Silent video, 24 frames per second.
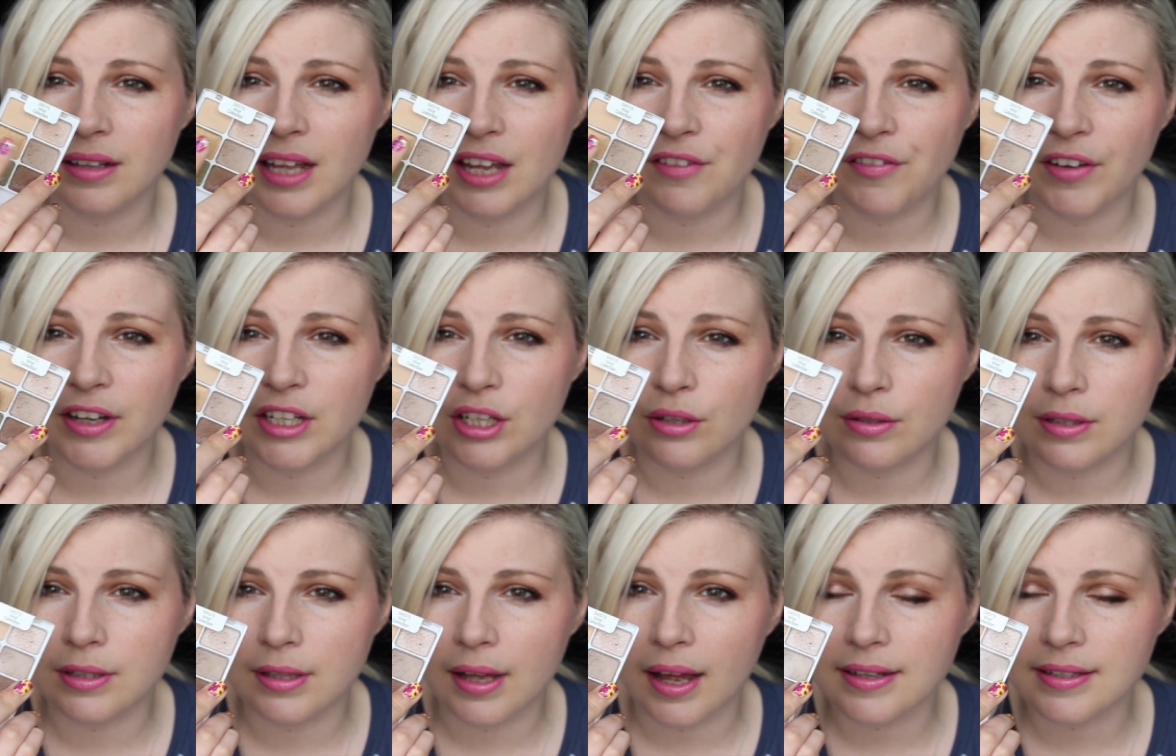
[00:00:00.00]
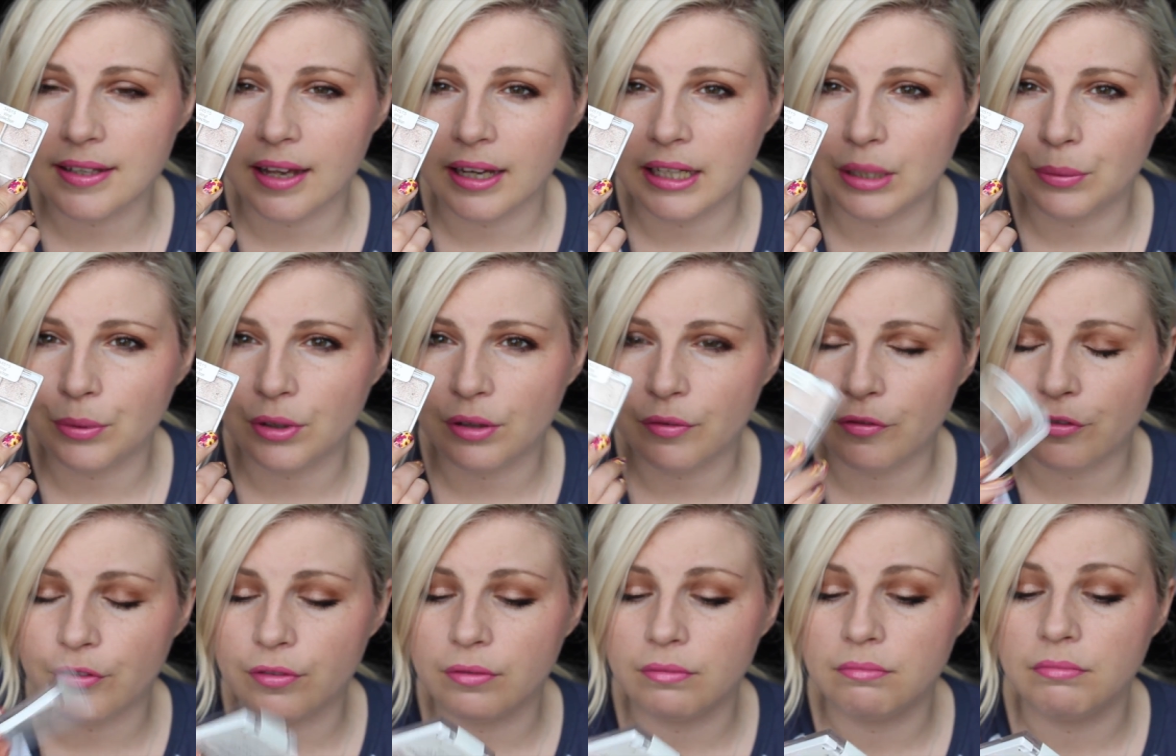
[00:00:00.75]
If I'd used that side, I would
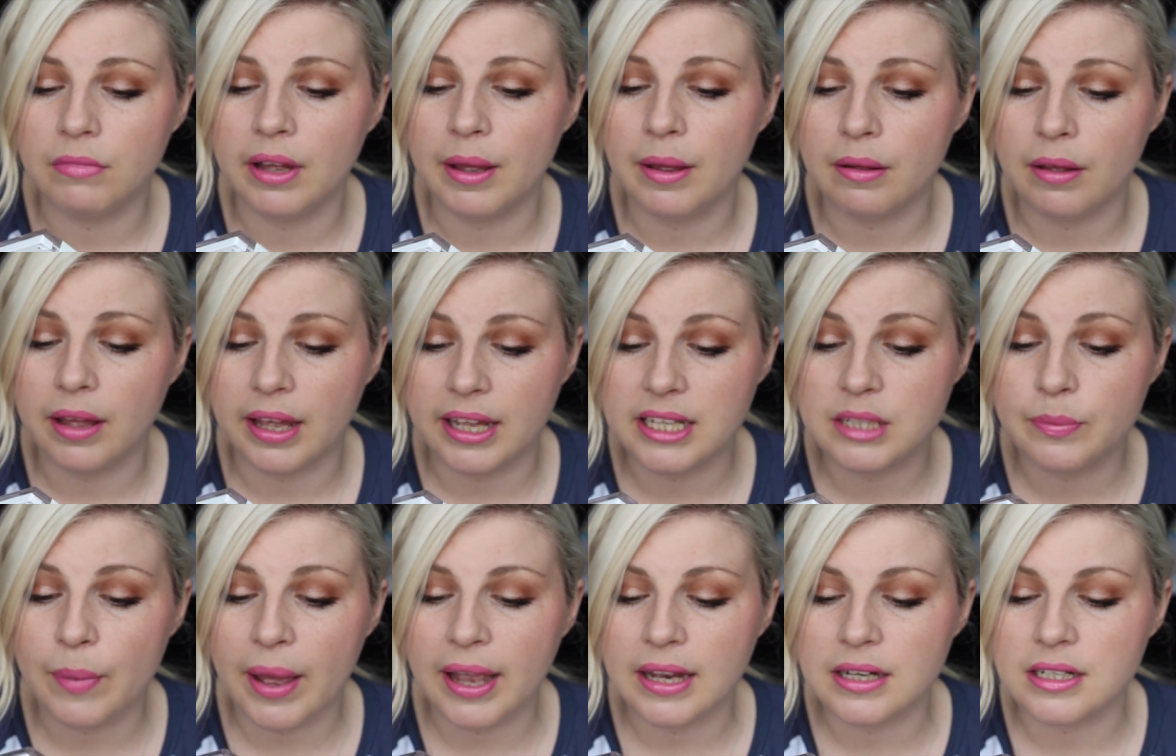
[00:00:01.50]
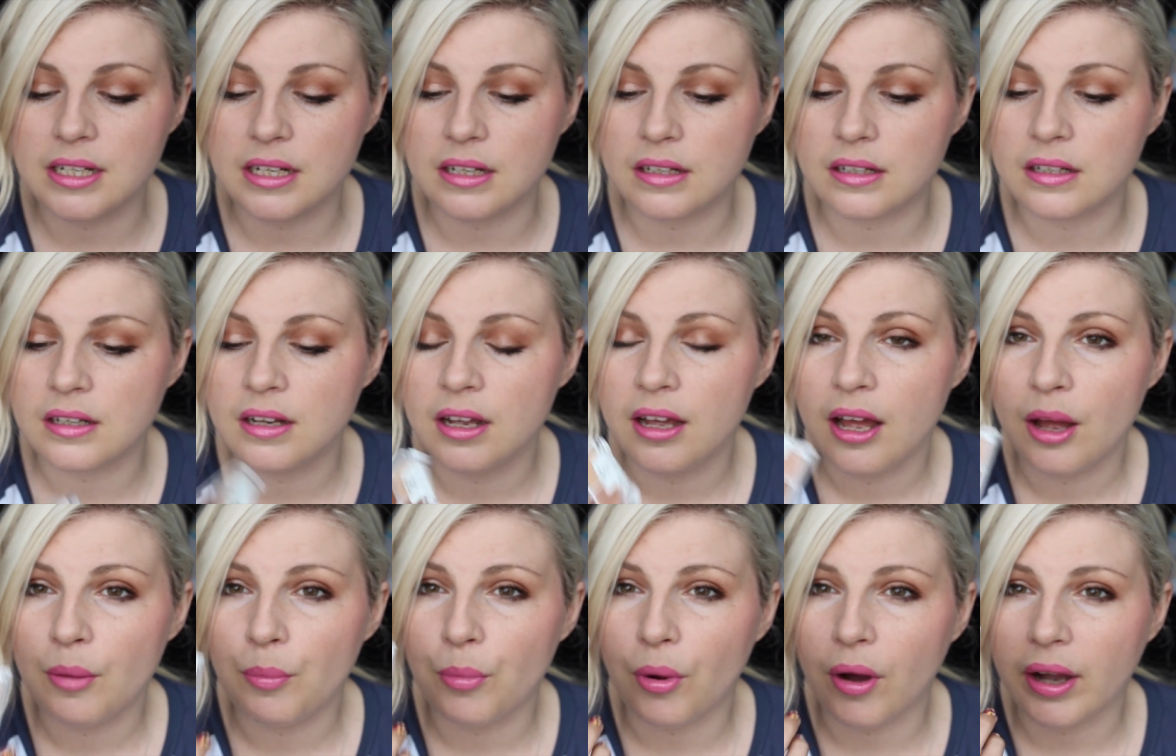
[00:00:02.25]
have expected,
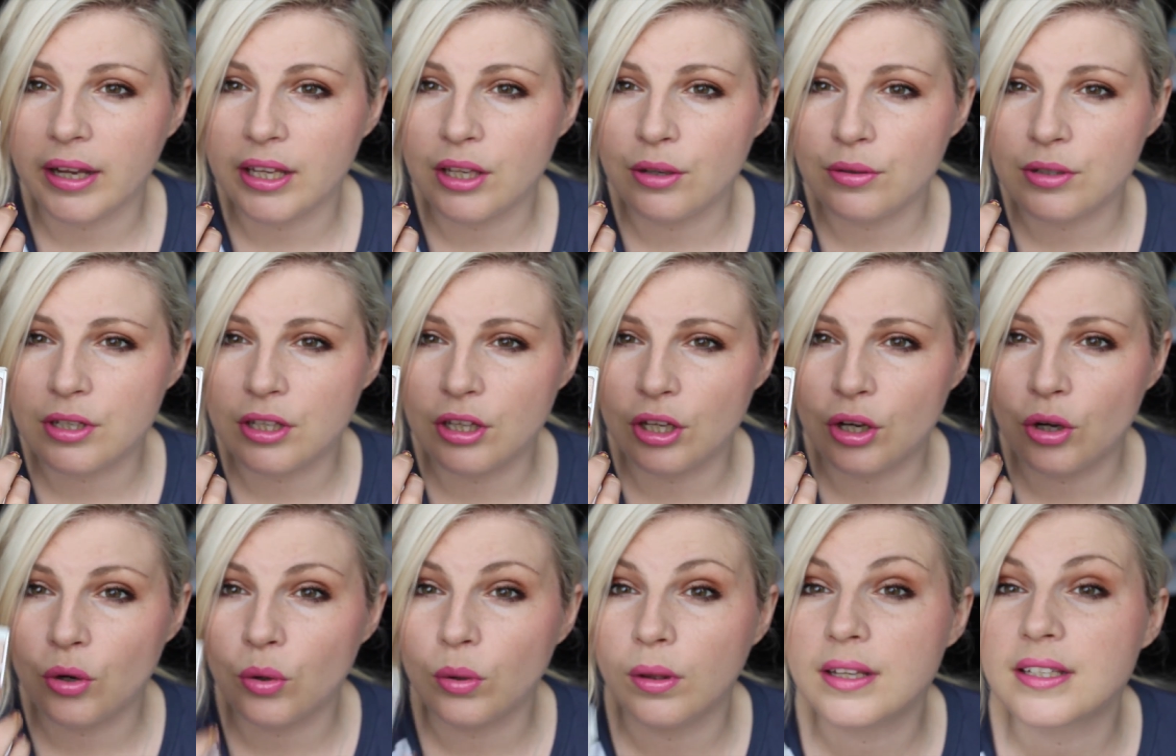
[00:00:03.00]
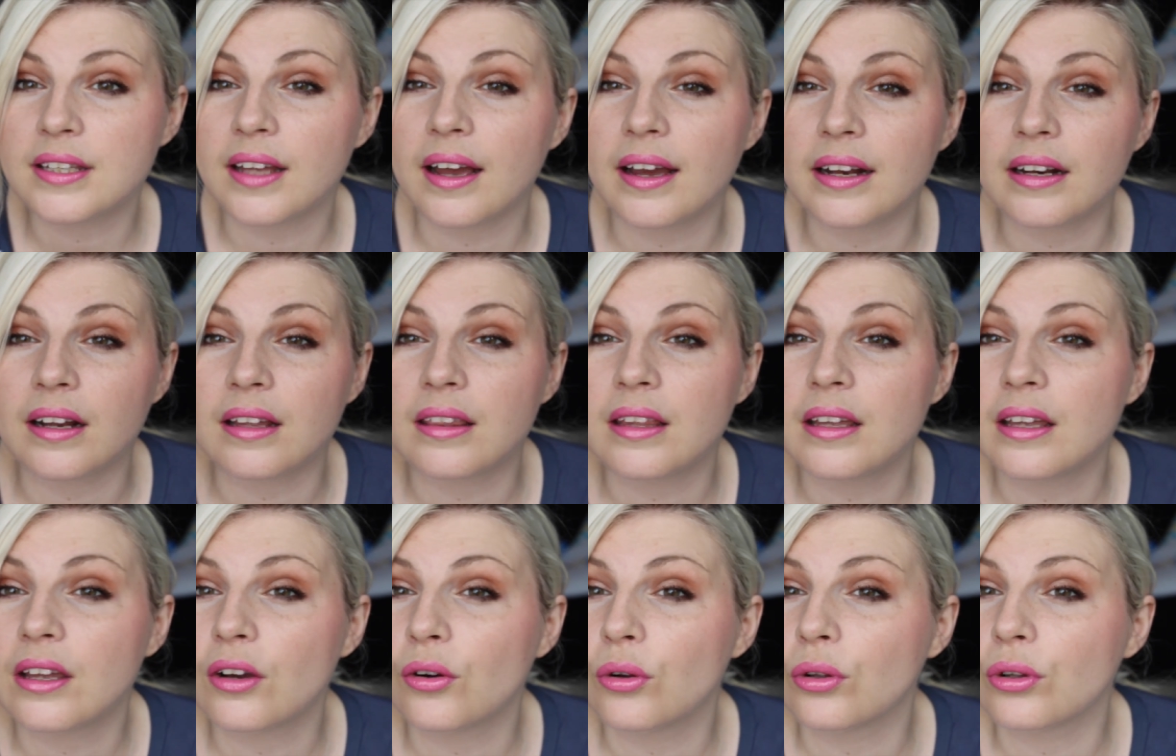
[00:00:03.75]
but I used the cooler side and I
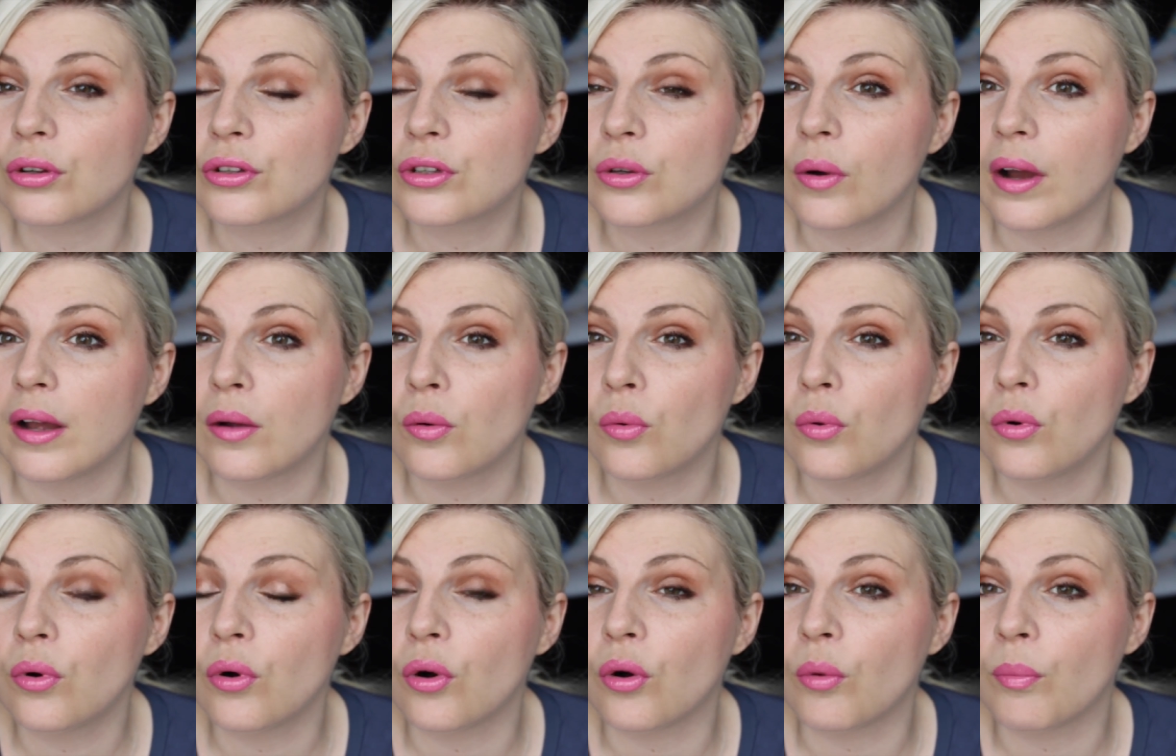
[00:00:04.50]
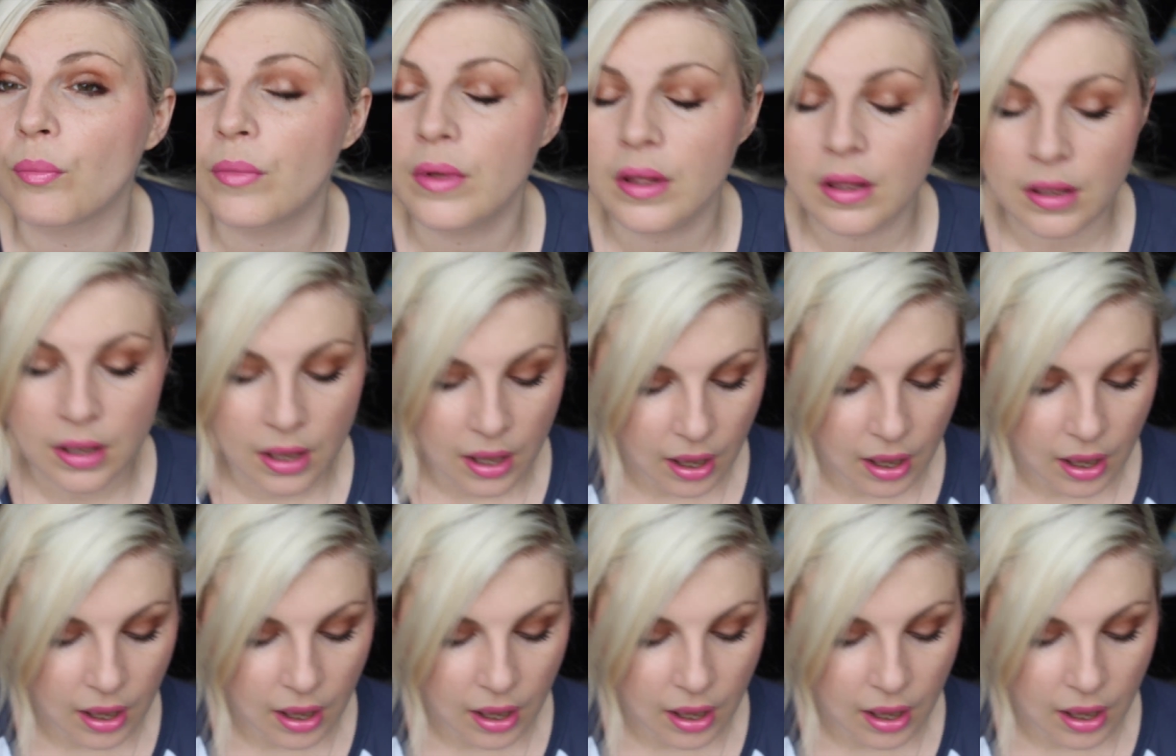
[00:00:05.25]
think it all looks quite warm.